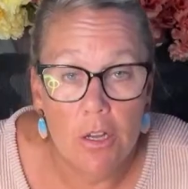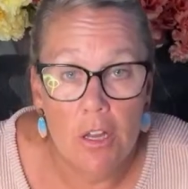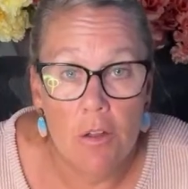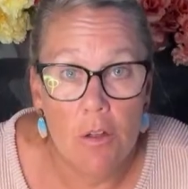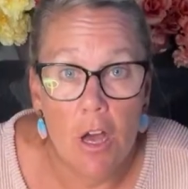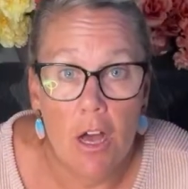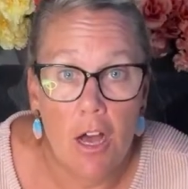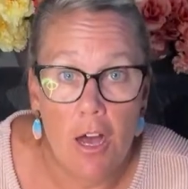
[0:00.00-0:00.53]
You
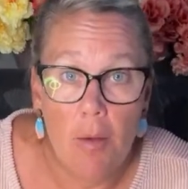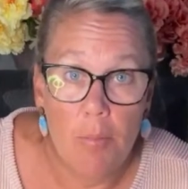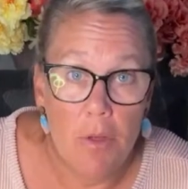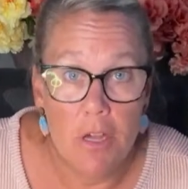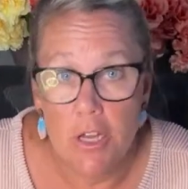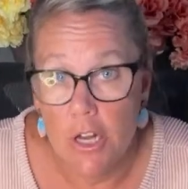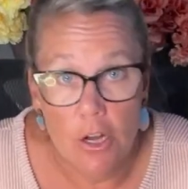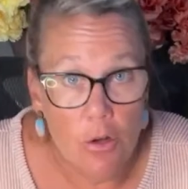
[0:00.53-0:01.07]

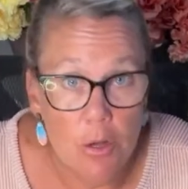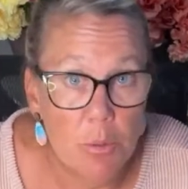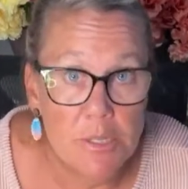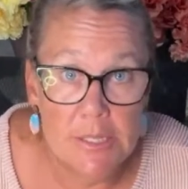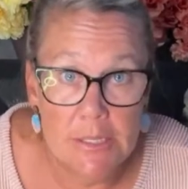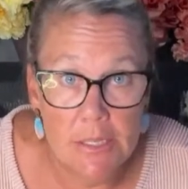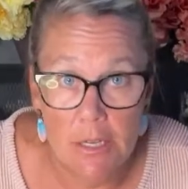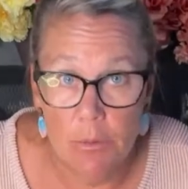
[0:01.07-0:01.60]
know, it
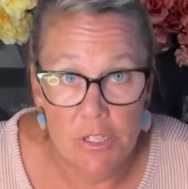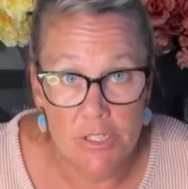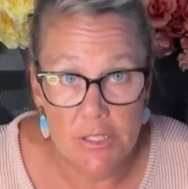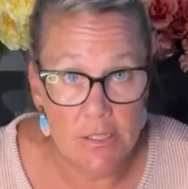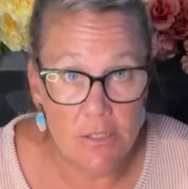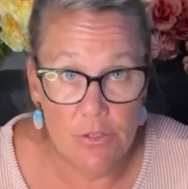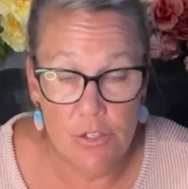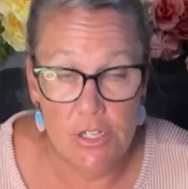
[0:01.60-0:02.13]
was
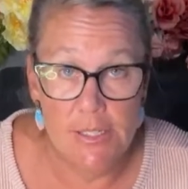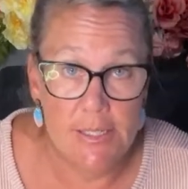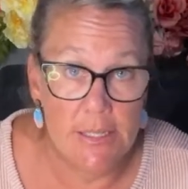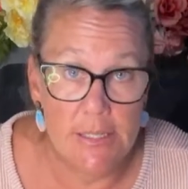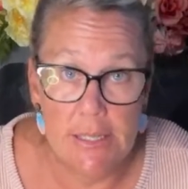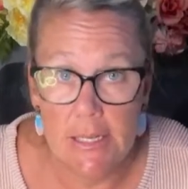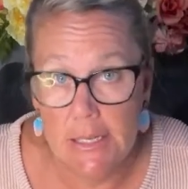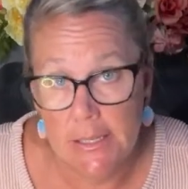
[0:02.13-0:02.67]
just
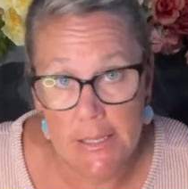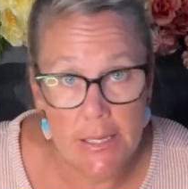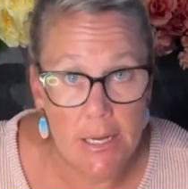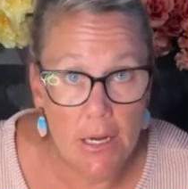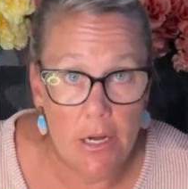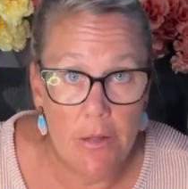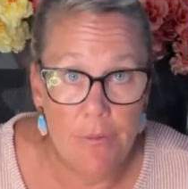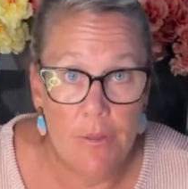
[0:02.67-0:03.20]
as easy
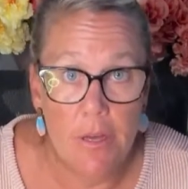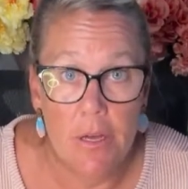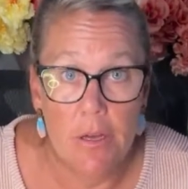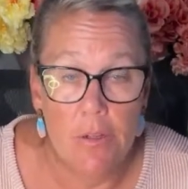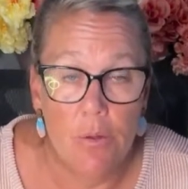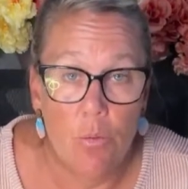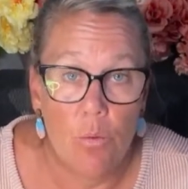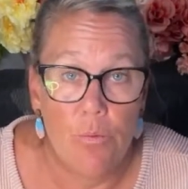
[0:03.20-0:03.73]
on the